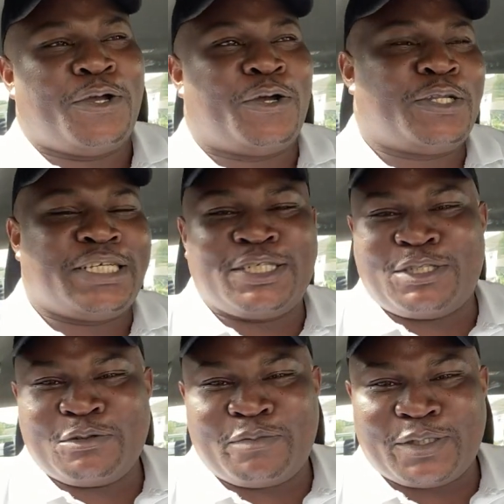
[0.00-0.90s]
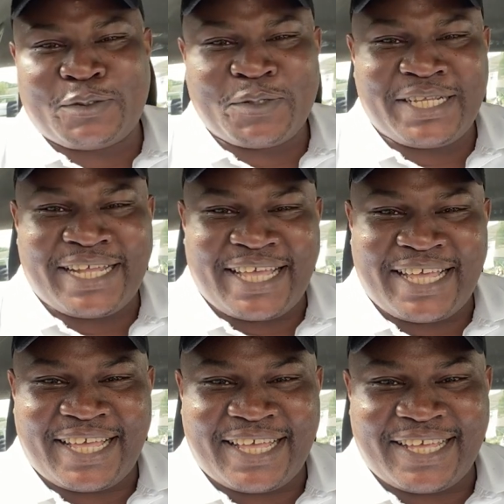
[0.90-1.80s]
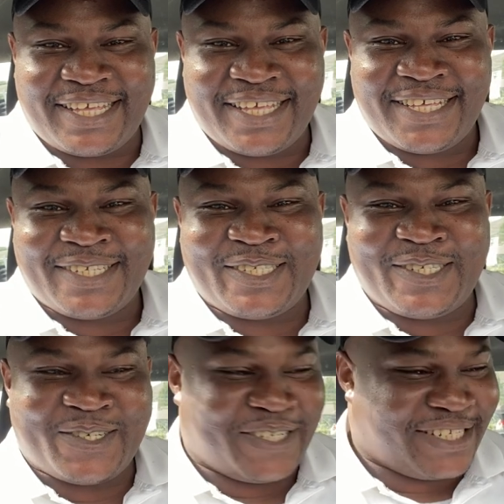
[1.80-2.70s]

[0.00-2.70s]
on the issue between Dion,